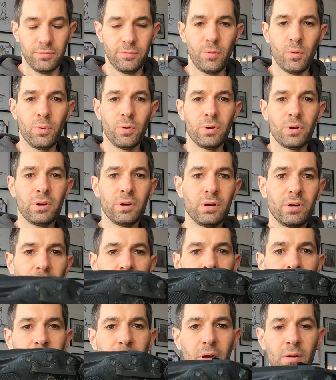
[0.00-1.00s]
For
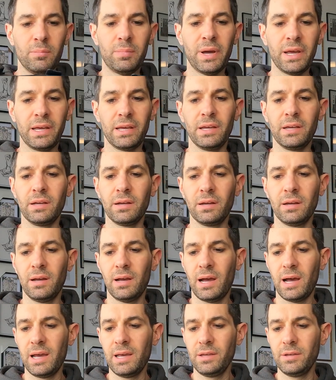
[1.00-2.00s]
mountain biking,
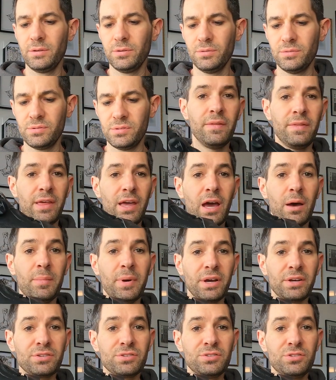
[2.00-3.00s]
I use the
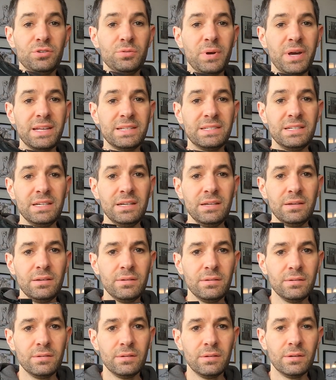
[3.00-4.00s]
MX
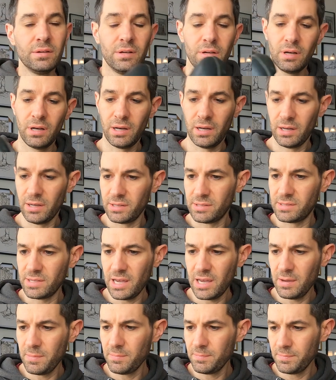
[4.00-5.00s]
218,
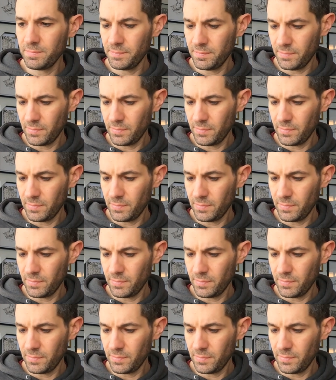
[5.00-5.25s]
same